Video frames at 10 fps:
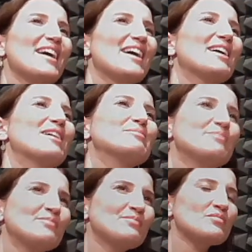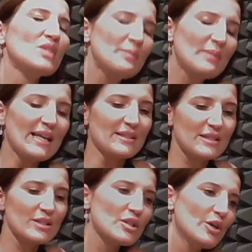But
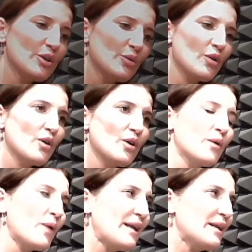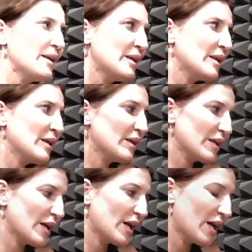yes, so when
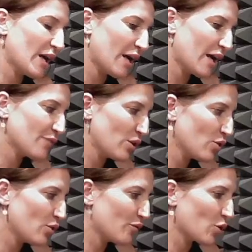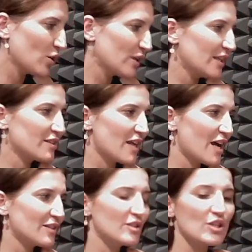I have a lot of colleagues
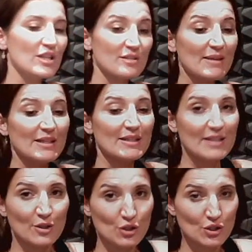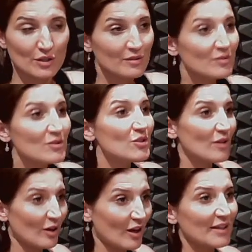that suggest meditation to
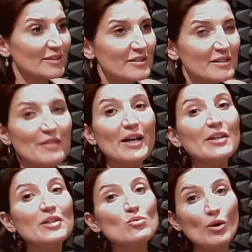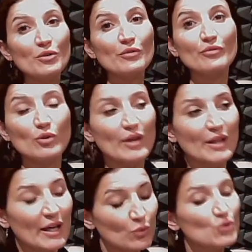clients, and that is wonderful,
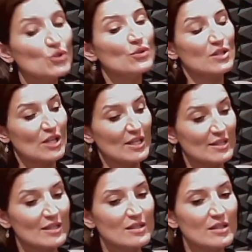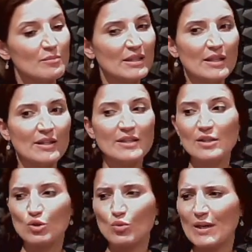and I also suggest this, but then they
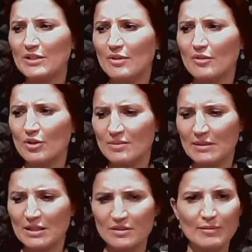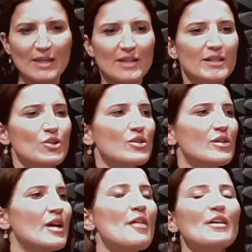say 20 to 30 minutes of meditation.
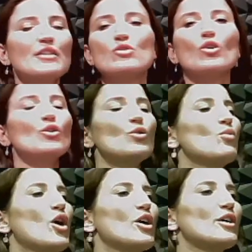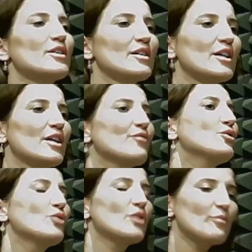That's not going to work. If
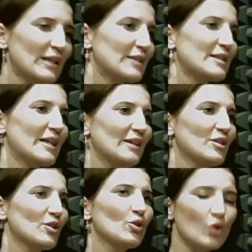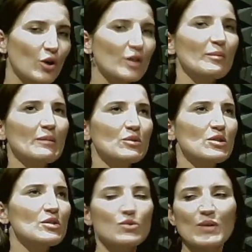you don't meditate, you're not going to be able
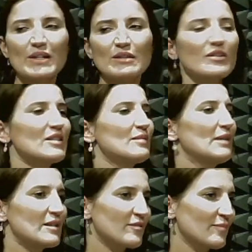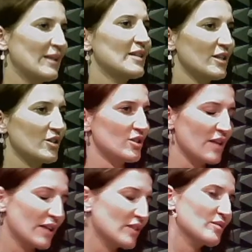to do 20, 30 minutes of meditation.
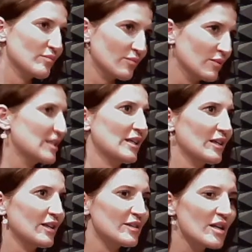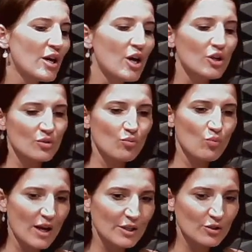That's ridiculous. So
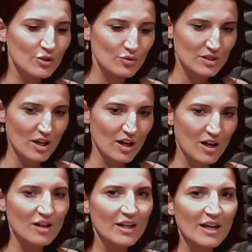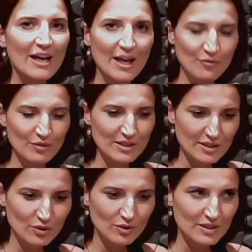why don't you start every
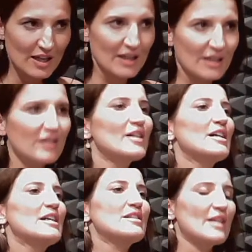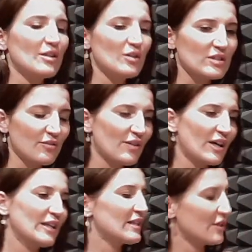single day? Set yourself
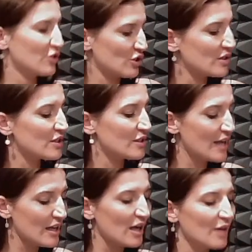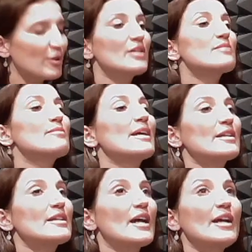that intention. Today, I'm going to
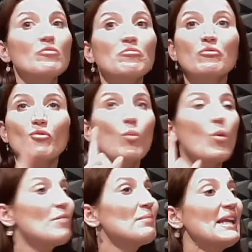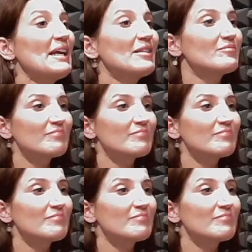meditate for 1 minute.